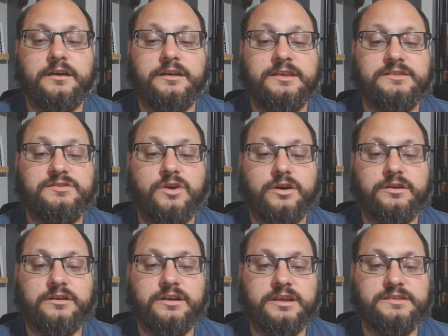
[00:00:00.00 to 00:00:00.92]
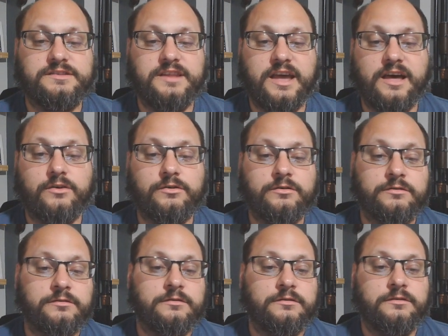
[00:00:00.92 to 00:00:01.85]
his daughter is now
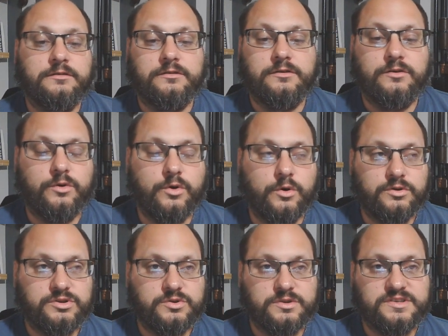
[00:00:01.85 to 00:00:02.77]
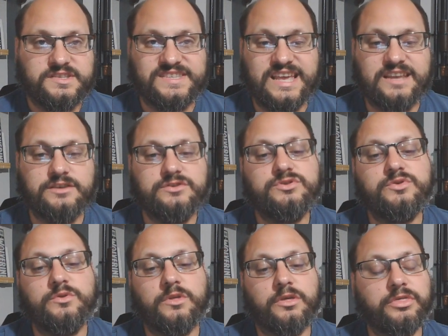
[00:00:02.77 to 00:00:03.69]
going to ascend
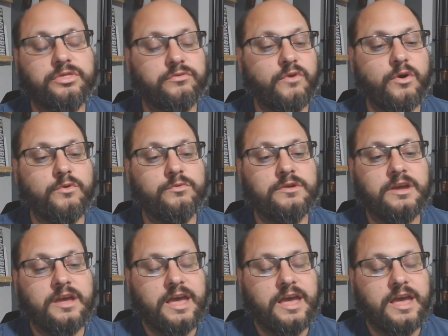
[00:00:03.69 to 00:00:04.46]
to the throne,